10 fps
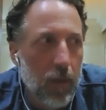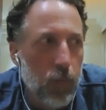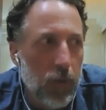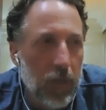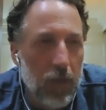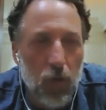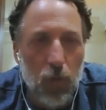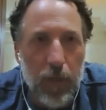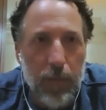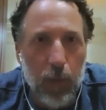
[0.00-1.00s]
bringing new
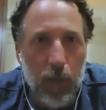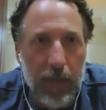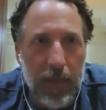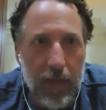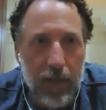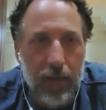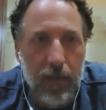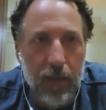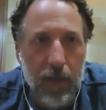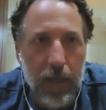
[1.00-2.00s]
people
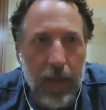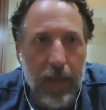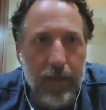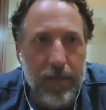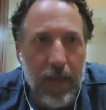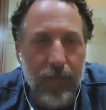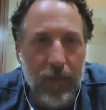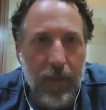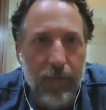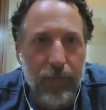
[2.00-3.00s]
in and
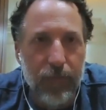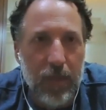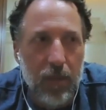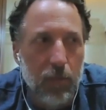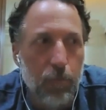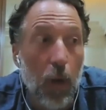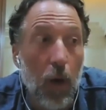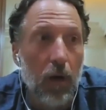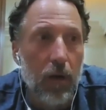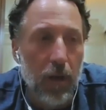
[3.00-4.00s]
having them feel
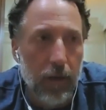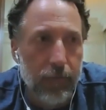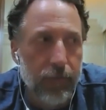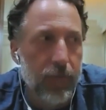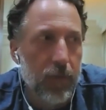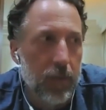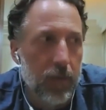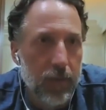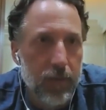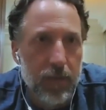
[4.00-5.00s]
part of
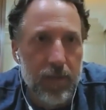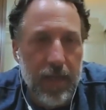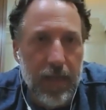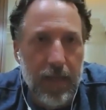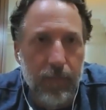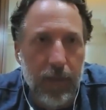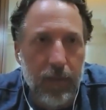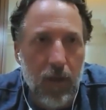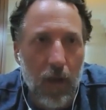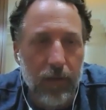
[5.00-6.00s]
the team
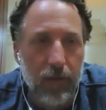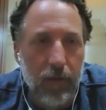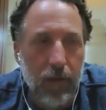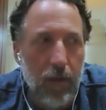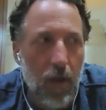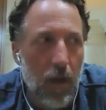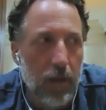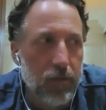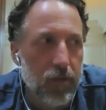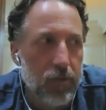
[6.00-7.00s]
and not
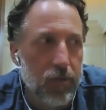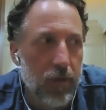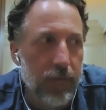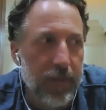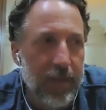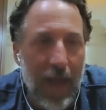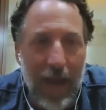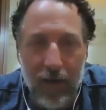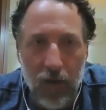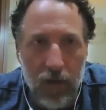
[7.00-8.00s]
just sort of an
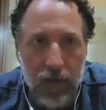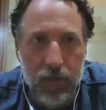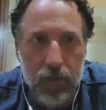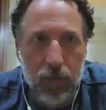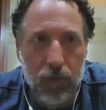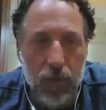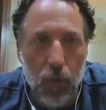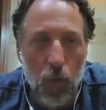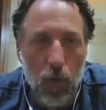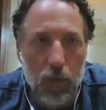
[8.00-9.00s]
add-on to the
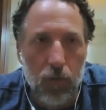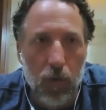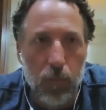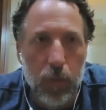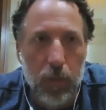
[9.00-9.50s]
core group.